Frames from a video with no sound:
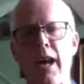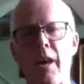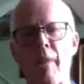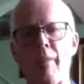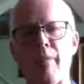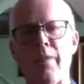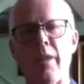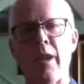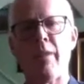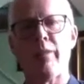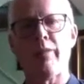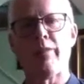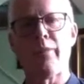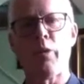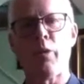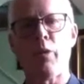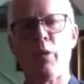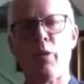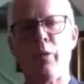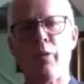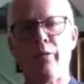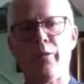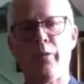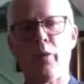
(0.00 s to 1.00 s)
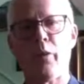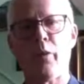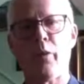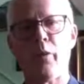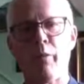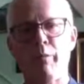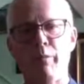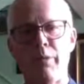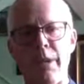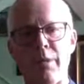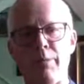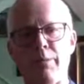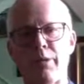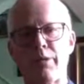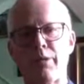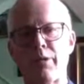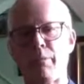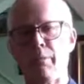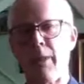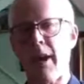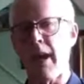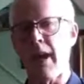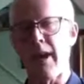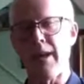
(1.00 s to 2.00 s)
for people to
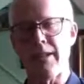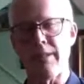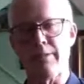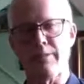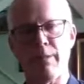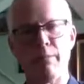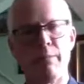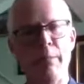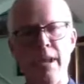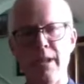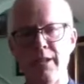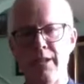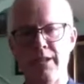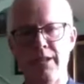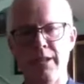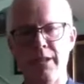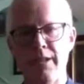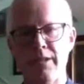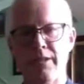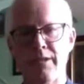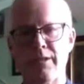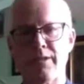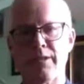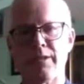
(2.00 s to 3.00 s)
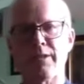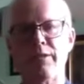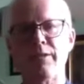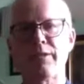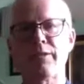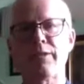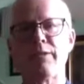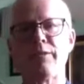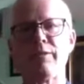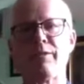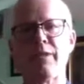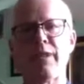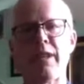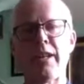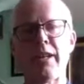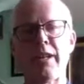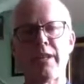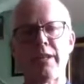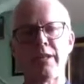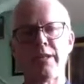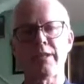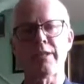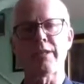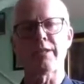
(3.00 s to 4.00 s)
buy as mementos and
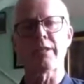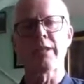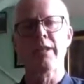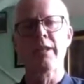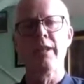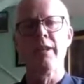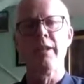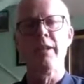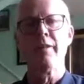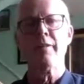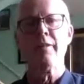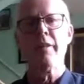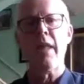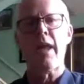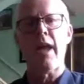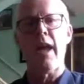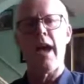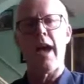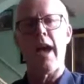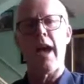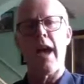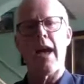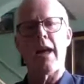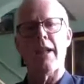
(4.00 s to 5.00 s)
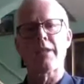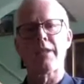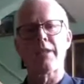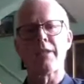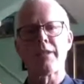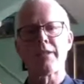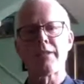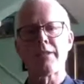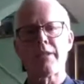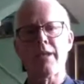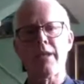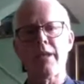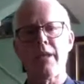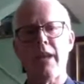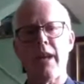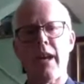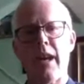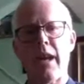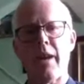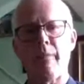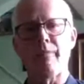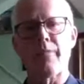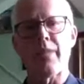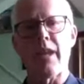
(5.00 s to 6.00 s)
souvenirs. And
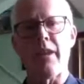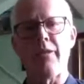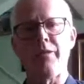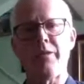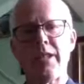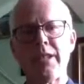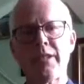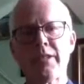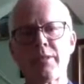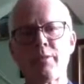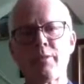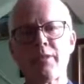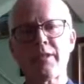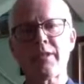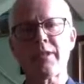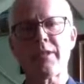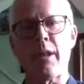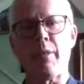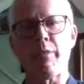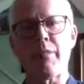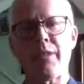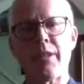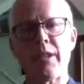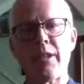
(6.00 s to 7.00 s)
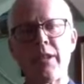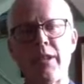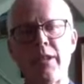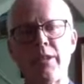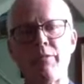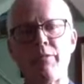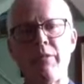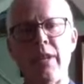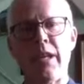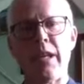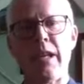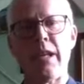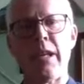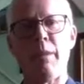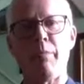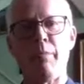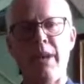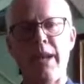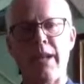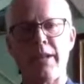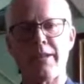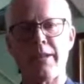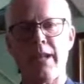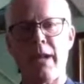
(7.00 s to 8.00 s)
this was something that really
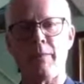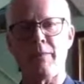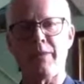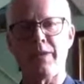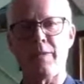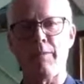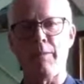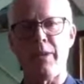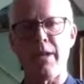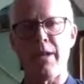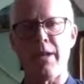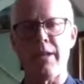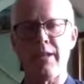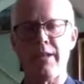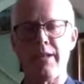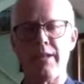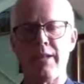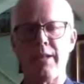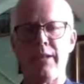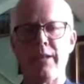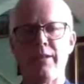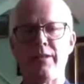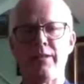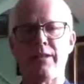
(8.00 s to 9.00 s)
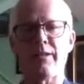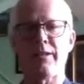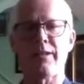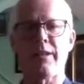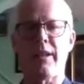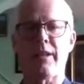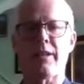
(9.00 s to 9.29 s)
picked up speed in the second